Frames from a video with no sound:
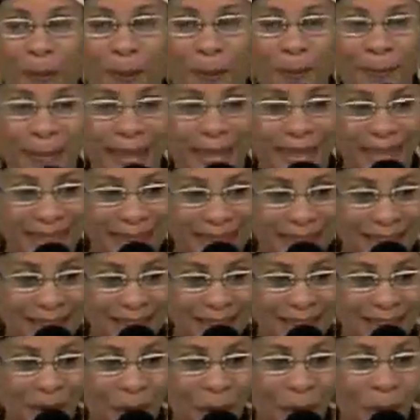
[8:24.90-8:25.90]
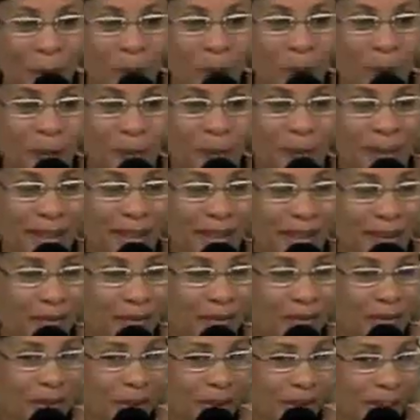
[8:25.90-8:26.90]
meet or
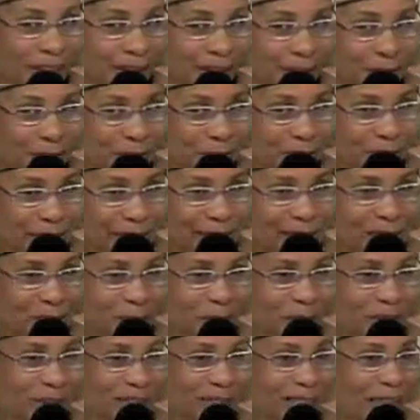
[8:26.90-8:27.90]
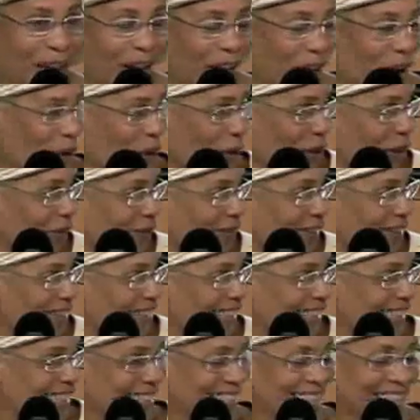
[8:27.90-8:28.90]
become very good friends with all of the
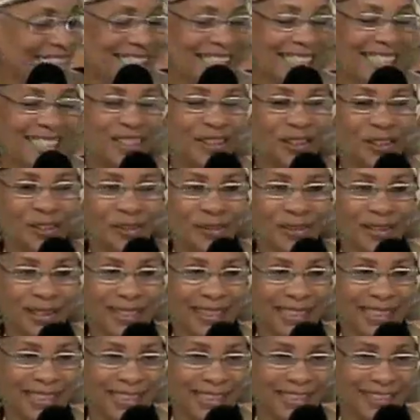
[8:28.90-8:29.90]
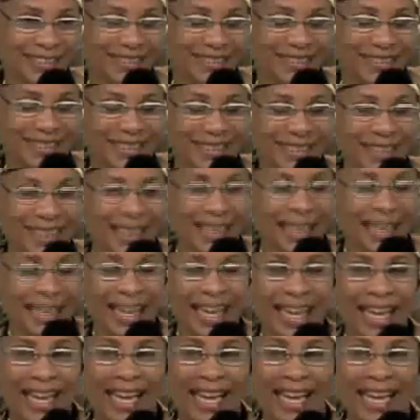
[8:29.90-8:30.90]
ladies here over the years.
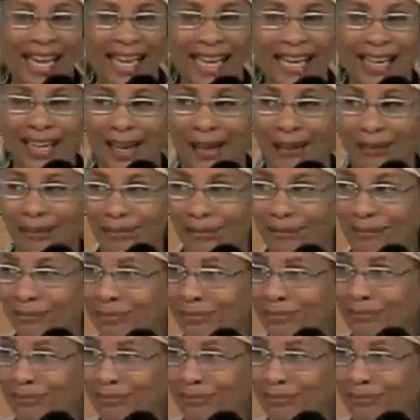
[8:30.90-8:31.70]
And I'm